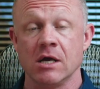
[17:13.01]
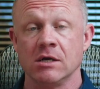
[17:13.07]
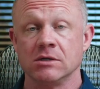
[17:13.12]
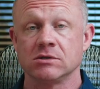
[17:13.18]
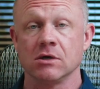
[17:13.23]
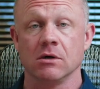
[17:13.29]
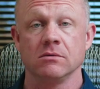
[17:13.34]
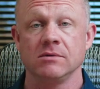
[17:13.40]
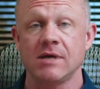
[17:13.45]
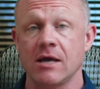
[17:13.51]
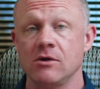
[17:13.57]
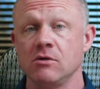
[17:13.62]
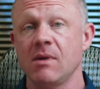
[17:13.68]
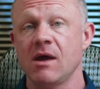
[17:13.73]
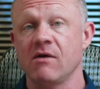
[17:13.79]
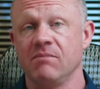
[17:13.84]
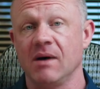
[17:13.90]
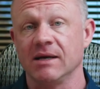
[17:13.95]
So yeah,
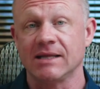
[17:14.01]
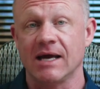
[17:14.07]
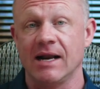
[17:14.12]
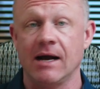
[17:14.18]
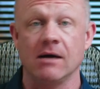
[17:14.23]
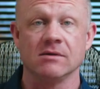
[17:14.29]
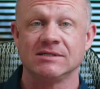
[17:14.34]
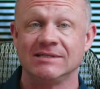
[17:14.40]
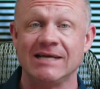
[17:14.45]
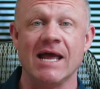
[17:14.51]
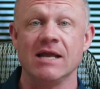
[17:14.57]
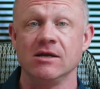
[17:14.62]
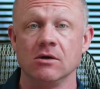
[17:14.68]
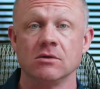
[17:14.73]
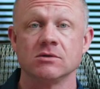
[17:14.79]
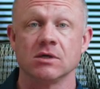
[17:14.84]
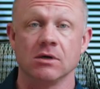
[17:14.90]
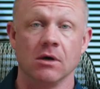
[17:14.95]
you may have bought that house 10
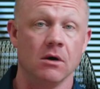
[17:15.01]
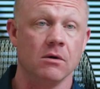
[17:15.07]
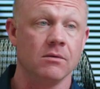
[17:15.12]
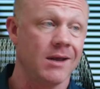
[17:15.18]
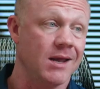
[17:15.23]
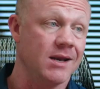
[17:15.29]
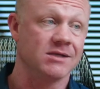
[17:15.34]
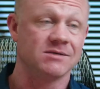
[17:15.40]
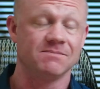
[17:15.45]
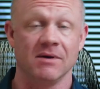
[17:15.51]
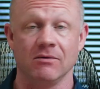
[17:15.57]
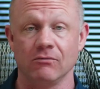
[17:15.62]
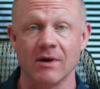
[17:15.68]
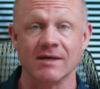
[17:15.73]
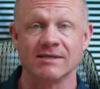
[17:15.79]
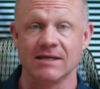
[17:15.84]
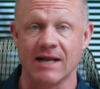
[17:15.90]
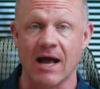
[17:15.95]
years ago and it's been
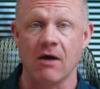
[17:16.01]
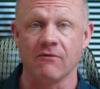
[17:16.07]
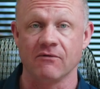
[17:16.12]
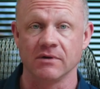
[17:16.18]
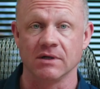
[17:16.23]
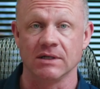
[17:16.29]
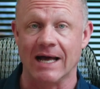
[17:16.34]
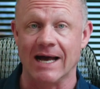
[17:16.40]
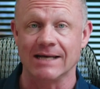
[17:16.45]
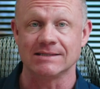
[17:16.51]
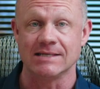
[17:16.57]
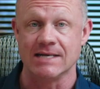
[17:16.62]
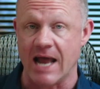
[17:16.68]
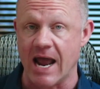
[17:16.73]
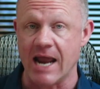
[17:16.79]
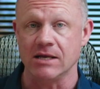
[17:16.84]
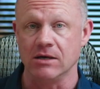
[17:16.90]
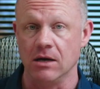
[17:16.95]
rented out for the last
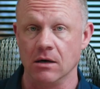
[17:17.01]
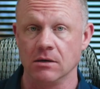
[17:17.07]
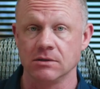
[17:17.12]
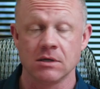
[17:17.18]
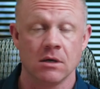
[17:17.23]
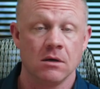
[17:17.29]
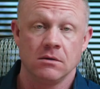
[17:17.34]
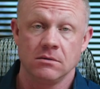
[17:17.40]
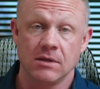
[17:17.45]
9 years.